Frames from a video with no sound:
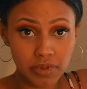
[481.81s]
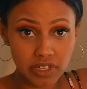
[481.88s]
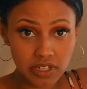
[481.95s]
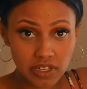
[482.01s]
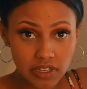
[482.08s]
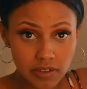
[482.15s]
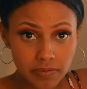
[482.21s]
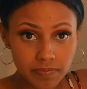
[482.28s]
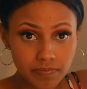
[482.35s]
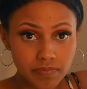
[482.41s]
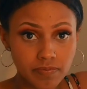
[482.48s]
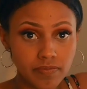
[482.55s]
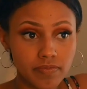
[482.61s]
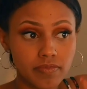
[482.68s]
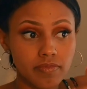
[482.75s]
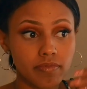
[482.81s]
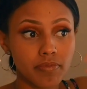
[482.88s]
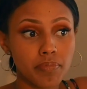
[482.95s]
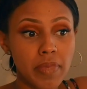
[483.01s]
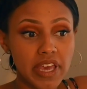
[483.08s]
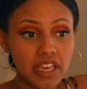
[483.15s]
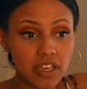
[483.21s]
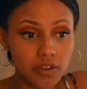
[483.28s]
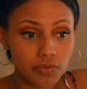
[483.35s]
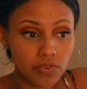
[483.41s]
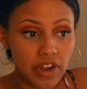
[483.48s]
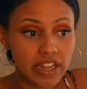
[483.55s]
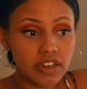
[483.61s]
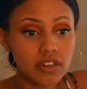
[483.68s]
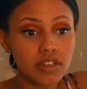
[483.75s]
building, making a
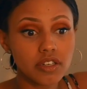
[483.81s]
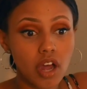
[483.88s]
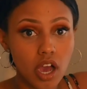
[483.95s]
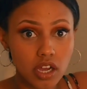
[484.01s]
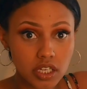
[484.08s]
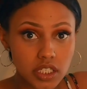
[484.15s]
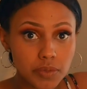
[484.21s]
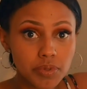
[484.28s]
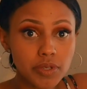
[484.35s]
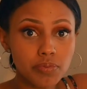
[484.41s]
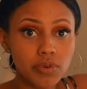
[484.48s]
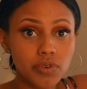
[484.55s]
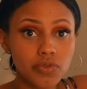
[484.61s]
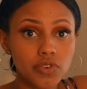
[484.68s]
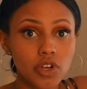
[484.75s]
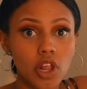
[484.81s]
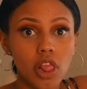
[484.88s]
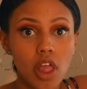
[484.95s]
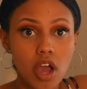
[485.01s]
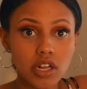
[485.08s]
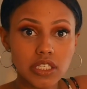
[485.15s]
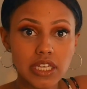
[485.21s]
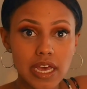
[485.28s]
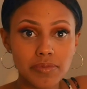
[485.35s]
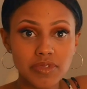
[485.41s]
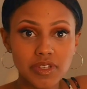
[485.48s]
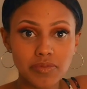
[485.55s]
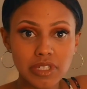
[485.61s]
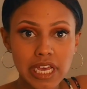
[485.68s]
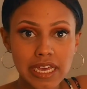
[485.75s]
friend, talking to people for a long time
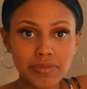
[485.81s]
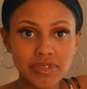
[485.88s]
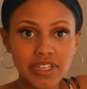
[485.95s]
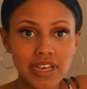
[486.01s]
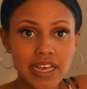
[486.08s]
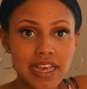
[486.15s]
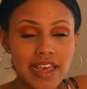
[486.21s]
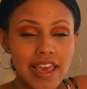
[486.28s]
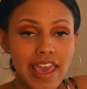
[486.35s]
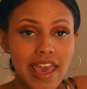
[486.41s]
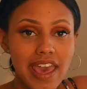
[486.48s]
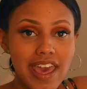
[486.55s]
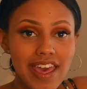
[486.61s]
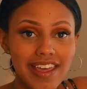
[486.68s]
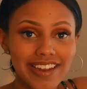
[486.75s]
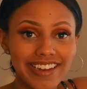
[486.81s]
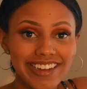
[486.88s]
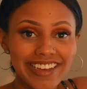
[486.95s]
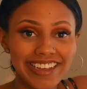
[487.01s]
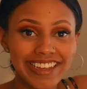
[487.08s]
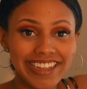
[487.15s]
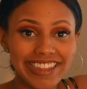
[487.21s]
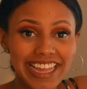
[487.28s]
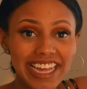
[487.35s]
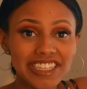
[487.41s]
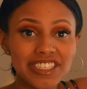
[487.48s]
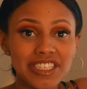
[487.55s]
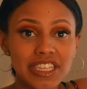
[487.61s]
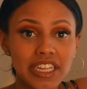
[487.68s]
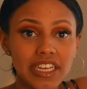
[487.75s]
sometimes, and
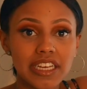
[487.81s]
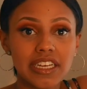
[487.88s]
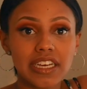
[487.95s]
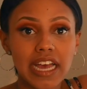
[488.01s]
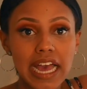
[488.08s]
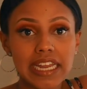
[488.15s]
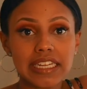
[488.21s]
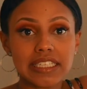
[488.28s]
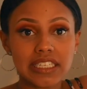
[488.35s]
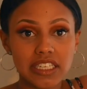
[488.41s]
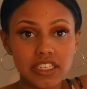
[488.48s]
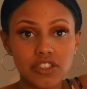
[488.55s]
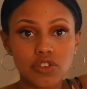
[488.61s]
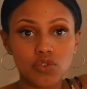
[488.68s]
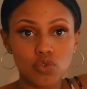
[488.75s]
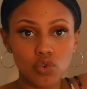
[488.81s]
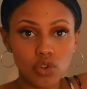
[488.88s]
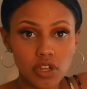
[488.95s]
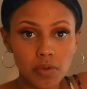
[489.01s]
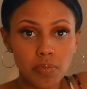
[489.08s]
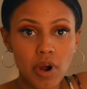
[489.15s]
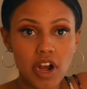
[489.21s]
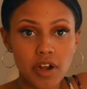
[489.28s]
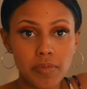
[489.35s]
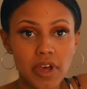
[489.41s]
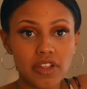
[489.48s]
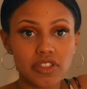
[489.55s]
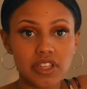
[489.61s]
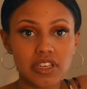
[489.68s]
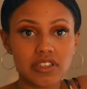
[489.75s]
that's the kind of tedious, grueling part
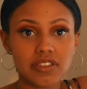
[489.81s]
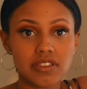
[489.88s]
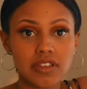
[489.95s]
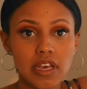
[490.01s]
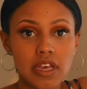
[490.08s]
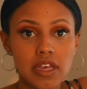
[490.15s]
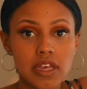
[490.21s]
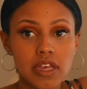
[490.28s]
about this.